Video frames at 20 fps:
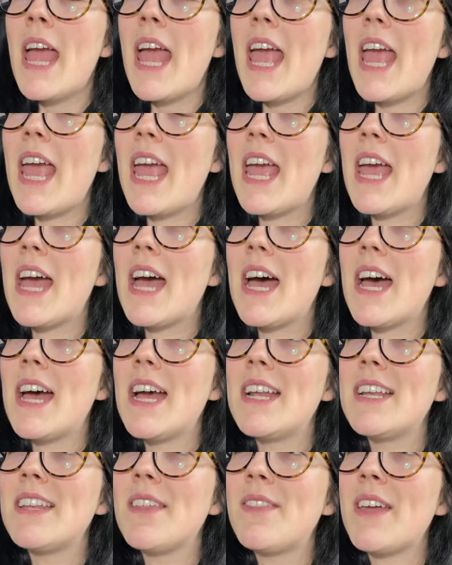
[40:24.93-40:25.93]

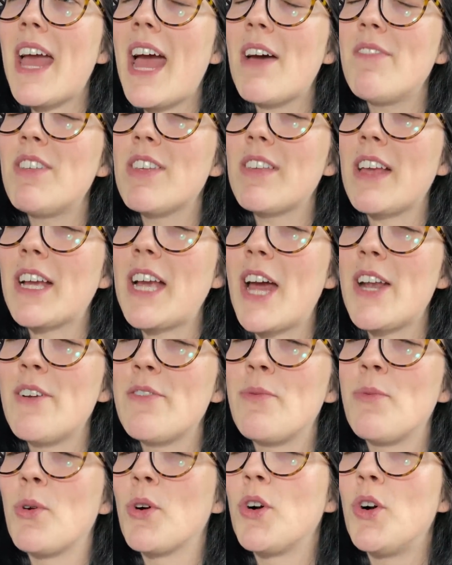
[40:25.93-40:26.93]
And they have this like kind
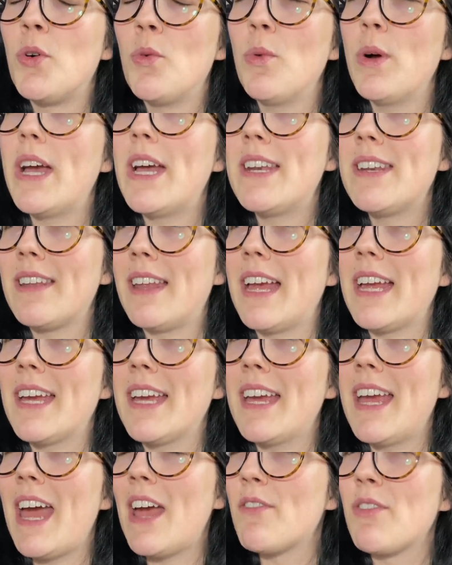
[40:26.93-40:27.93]
of whirlwind, like
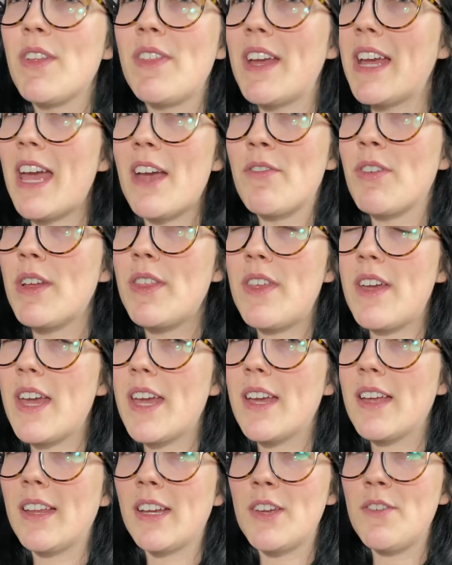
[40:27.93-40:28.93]

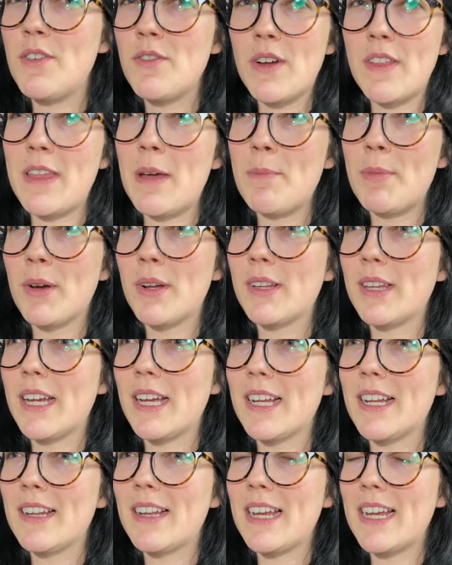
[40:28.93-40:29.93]
everything, like if you've read that book,
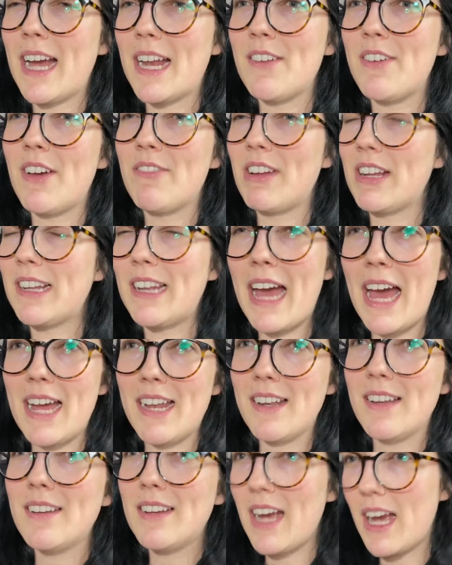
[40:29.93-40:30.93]
like they kind of have like
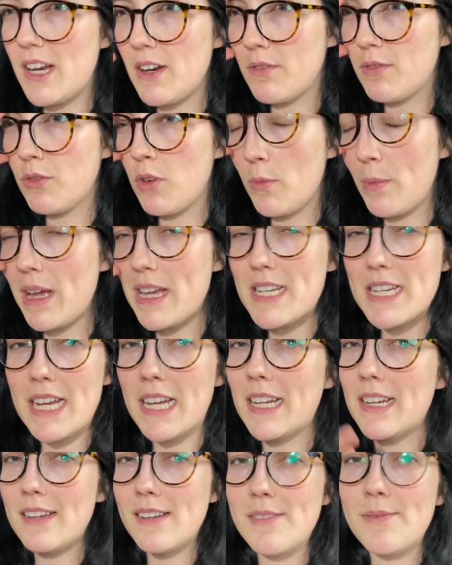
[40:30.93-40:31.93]
that kind of
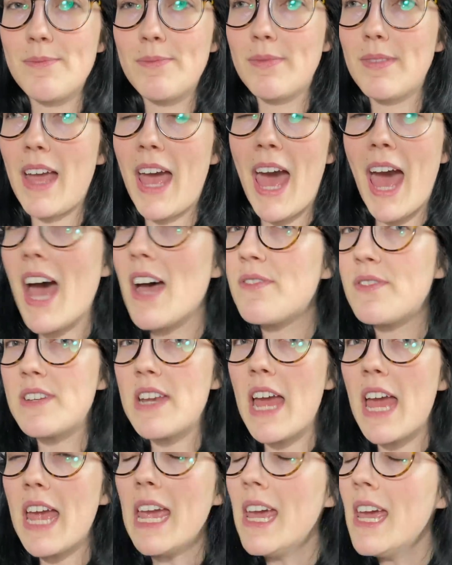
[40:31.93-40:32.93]
romantic half
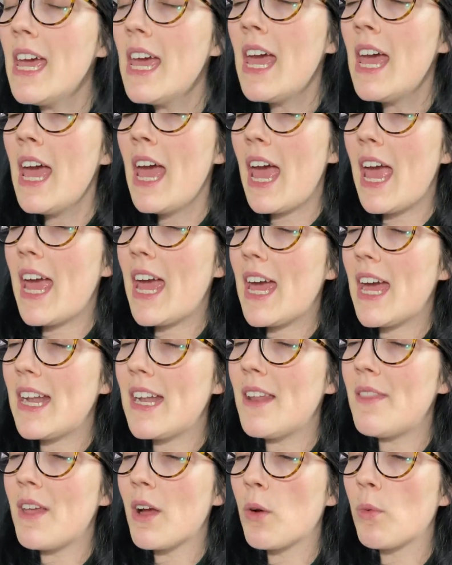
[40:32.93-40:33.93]
day,
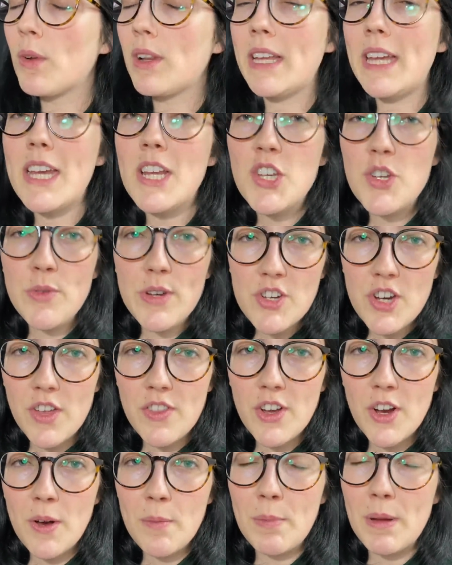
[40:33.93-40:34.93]
and they're really into each
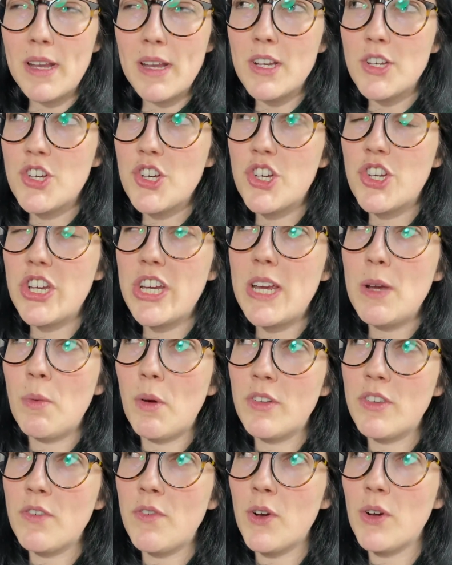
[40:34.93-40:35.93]
other, but she
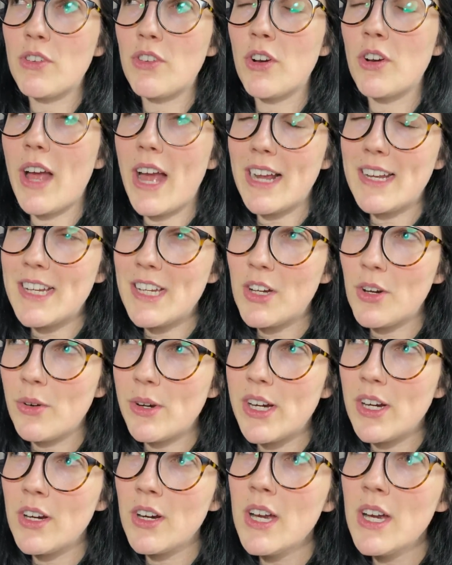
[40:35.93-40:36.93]
wants to focus on her acting
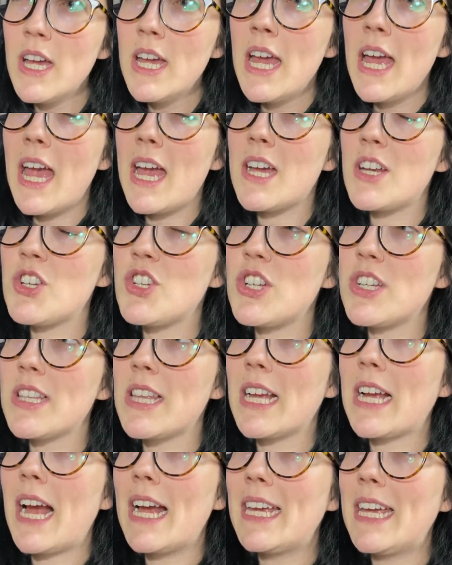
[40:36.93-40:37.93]
career, and she's
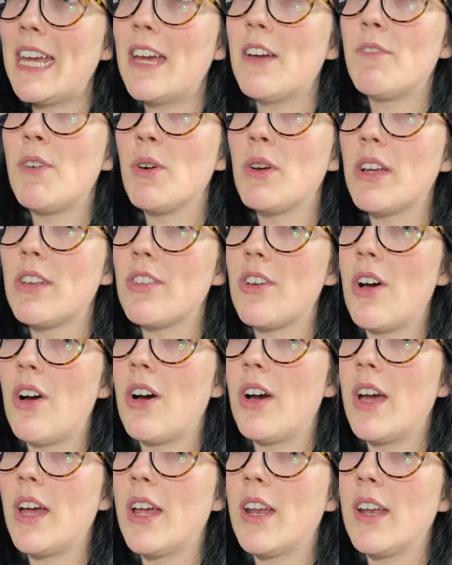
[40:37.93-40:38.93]
like, I can't focus
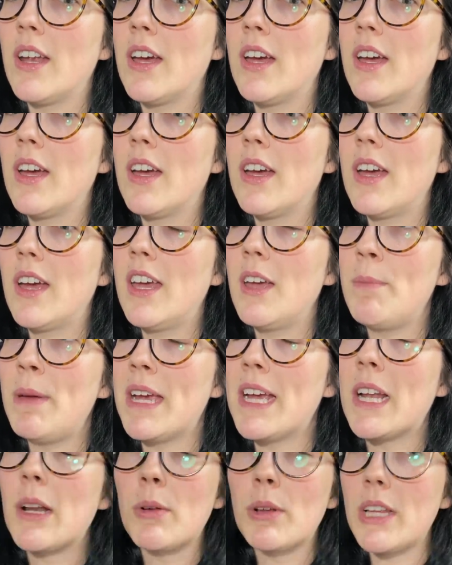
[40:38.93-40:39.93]
on
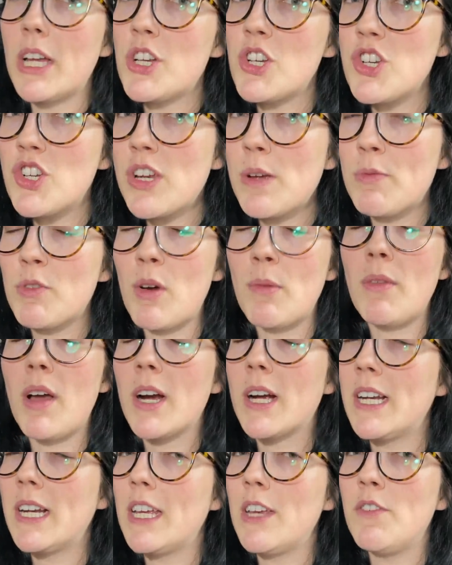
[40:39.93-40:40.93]
being in a relationship, so I'm
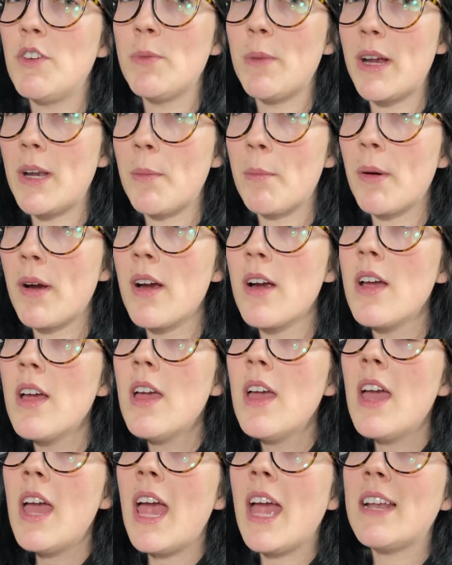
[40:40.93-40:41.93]
not going to give you my number.
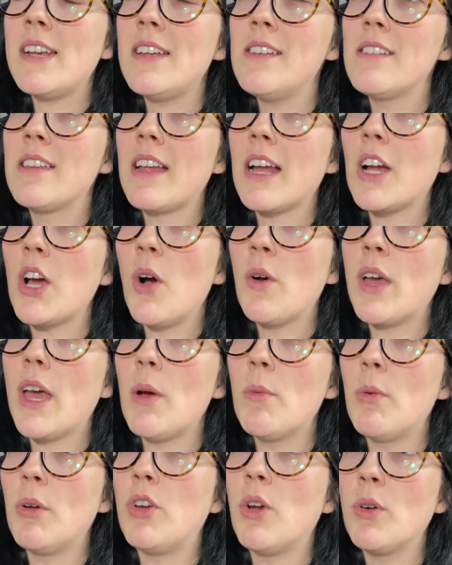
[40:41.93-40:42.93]
And he's like, okay,
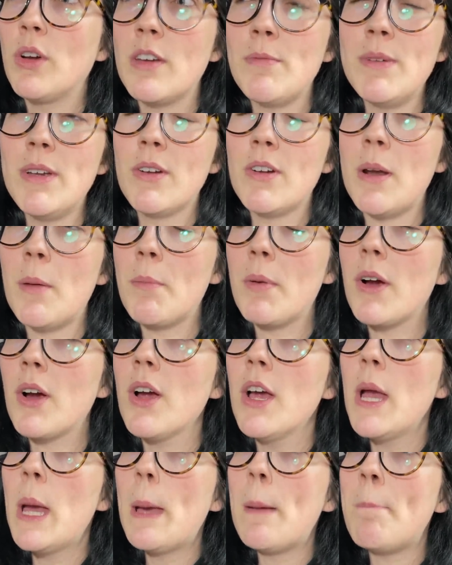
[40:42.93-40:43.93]
well, don't give me your
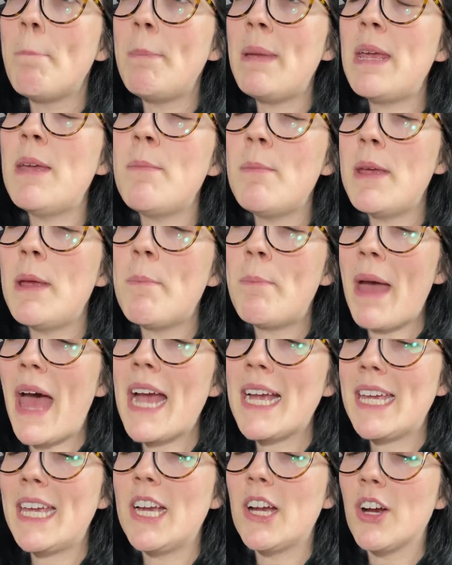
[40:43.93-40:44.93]
number, meet me
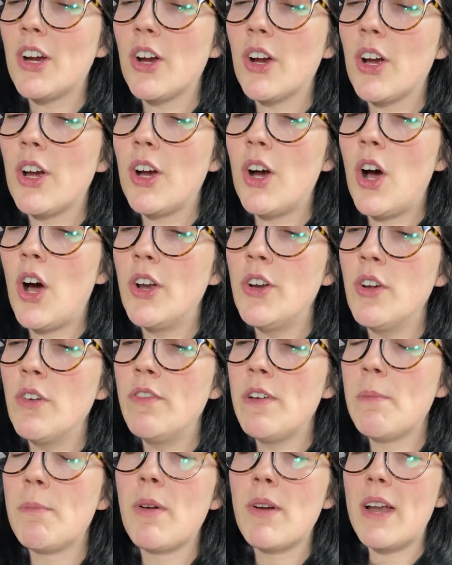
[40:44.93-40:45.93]
back here on
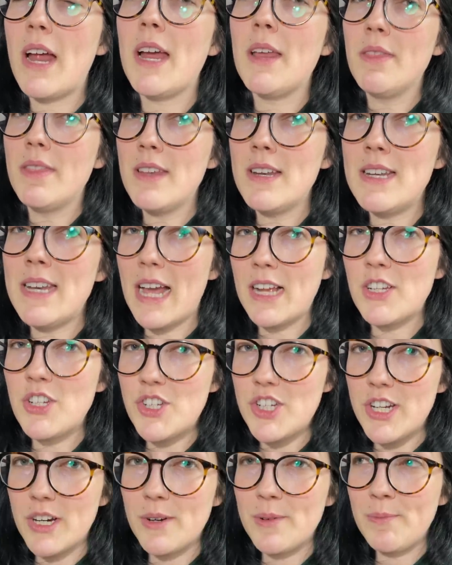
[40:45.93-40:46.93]
November 9th next
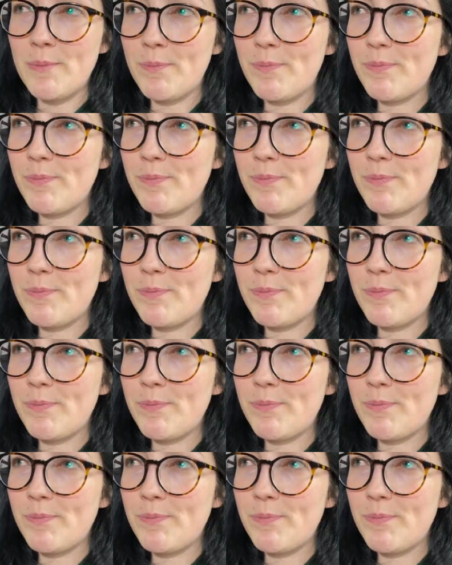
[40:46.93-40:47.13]
year.